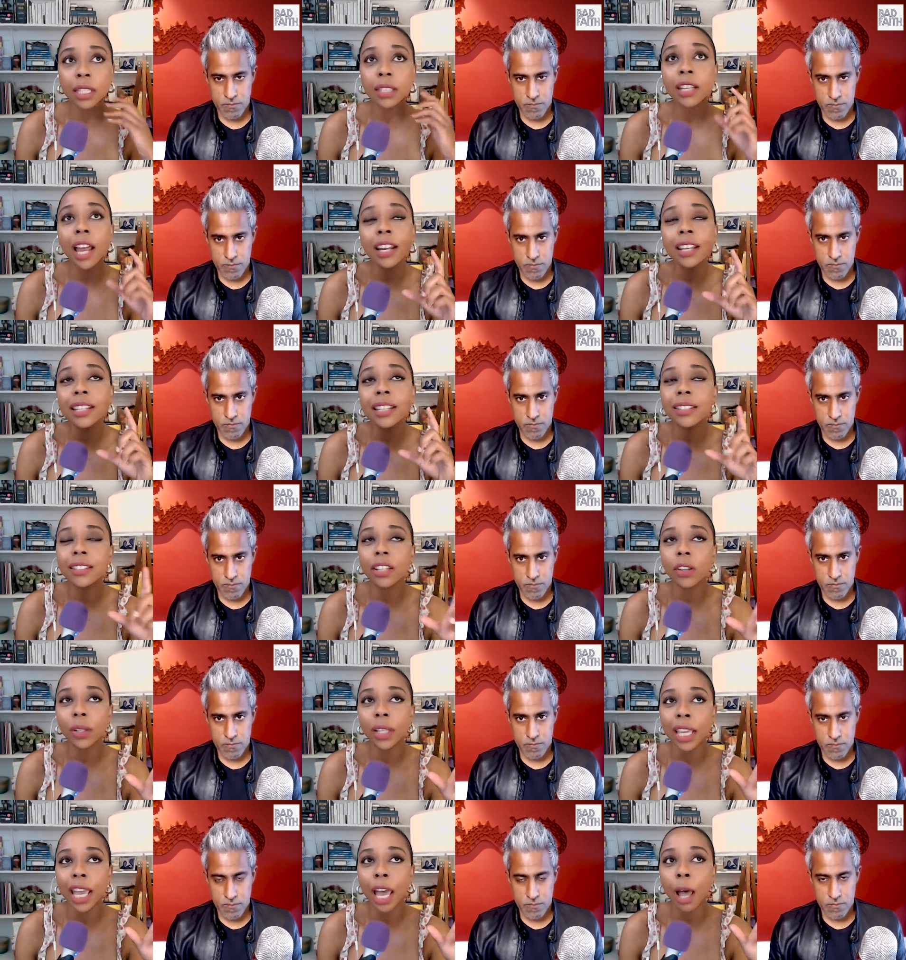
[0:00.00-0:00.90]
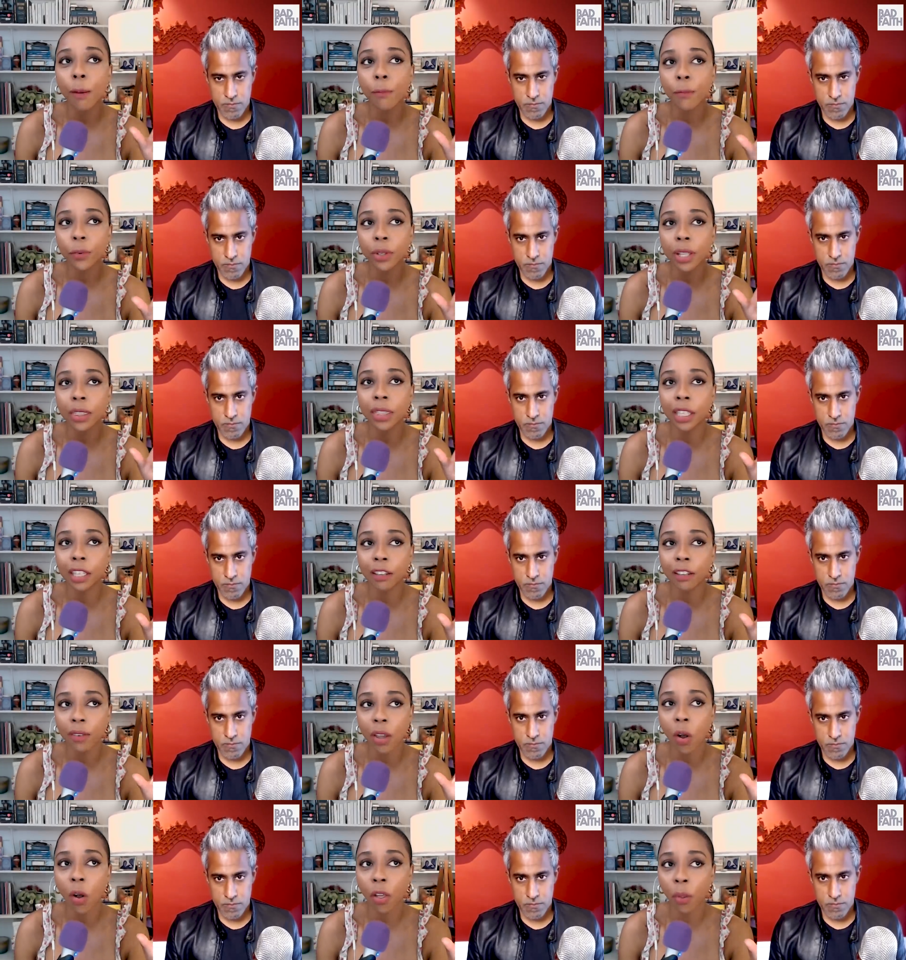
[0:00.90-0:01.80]
Speaker 1: it's not necessarily helpful to
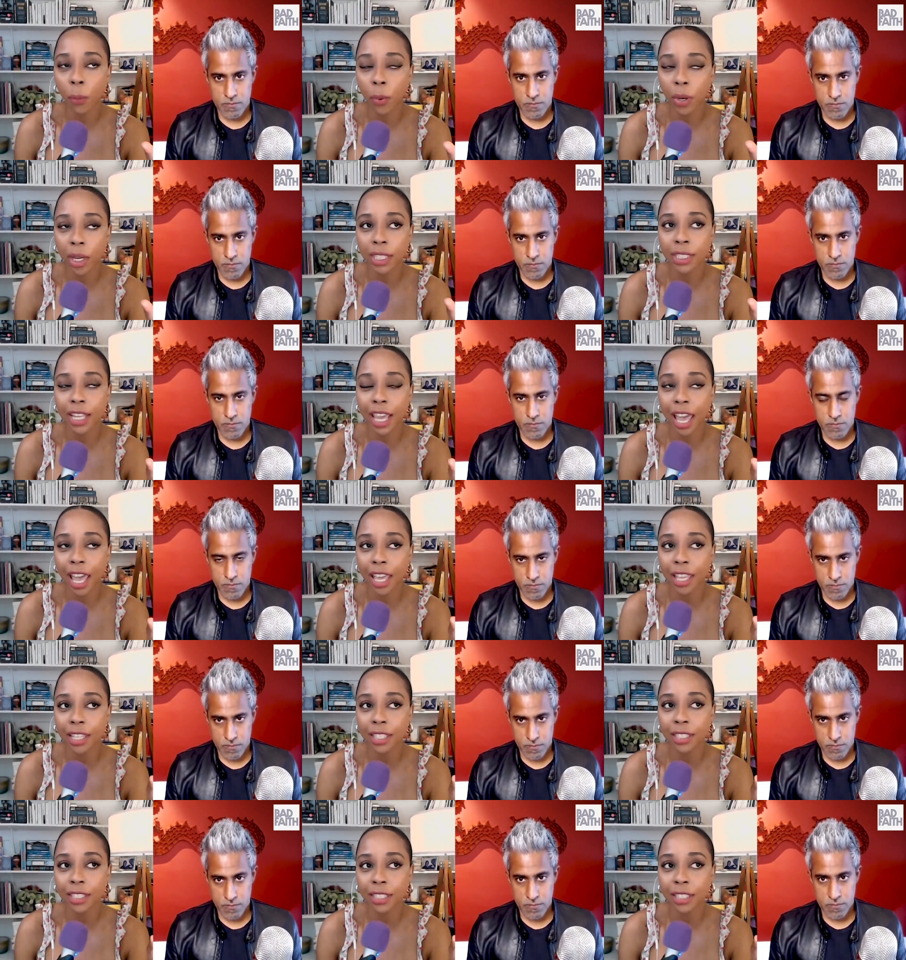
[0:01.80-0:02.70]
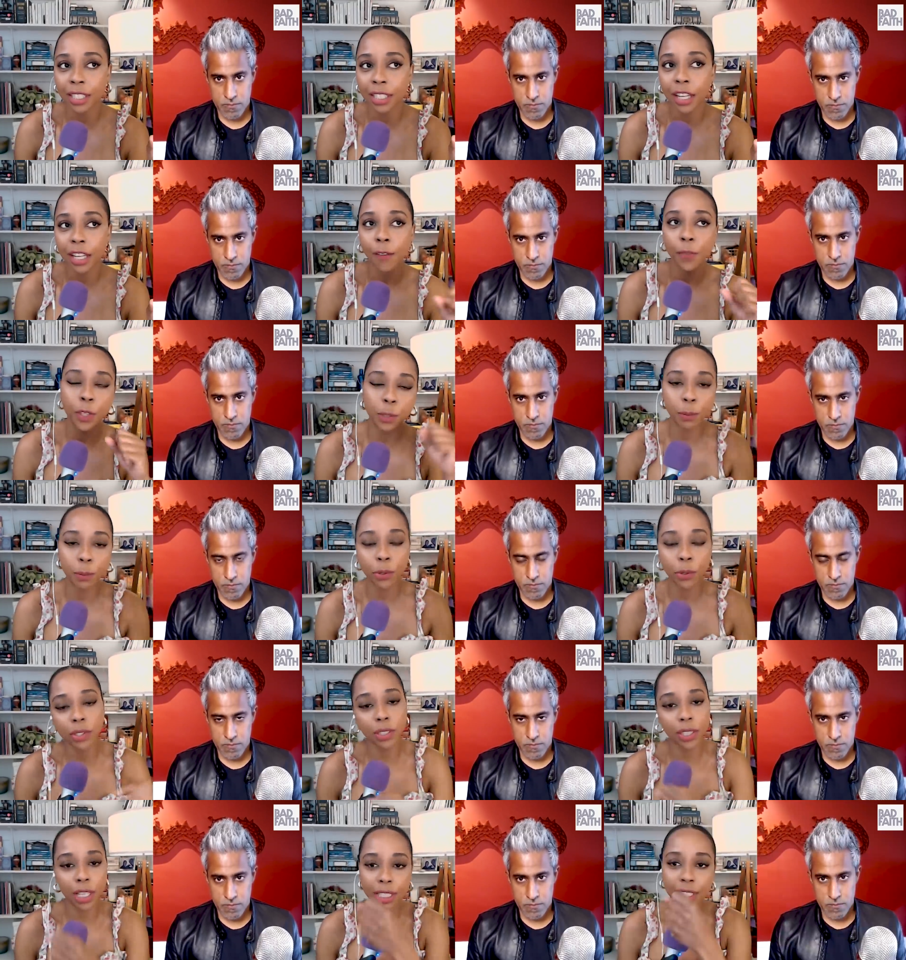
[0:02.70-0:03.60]
think of it always as this
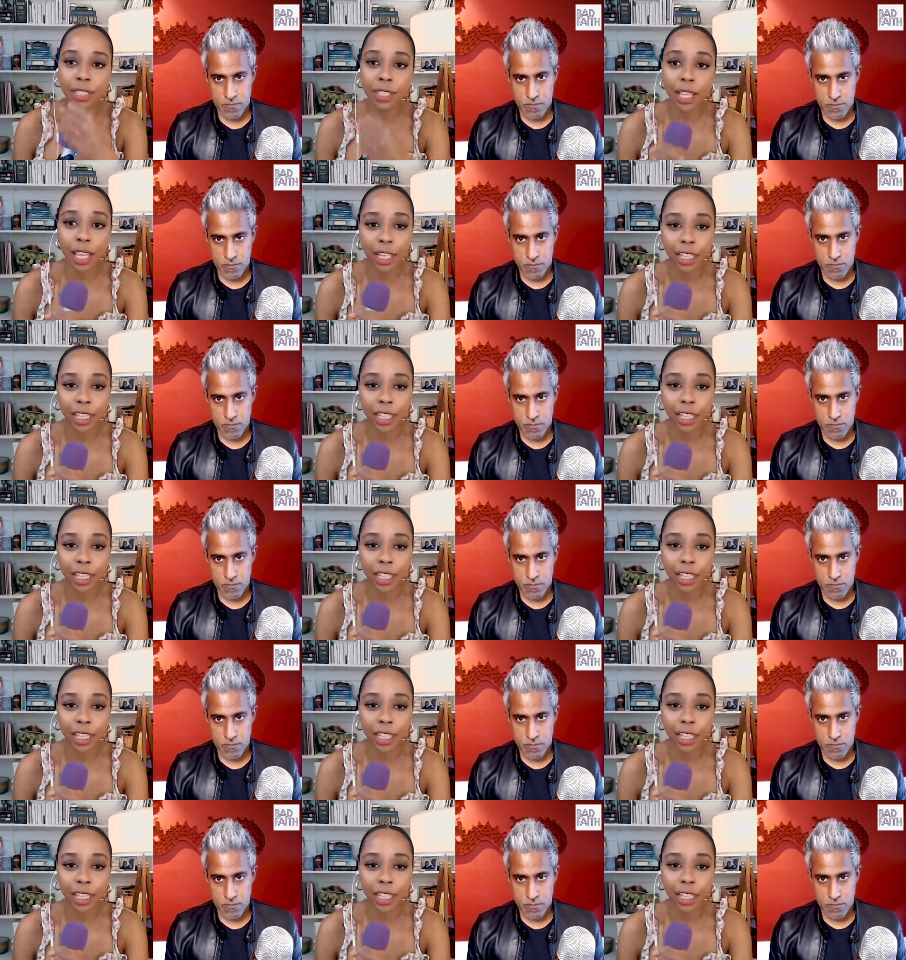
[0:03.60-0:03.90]
person's like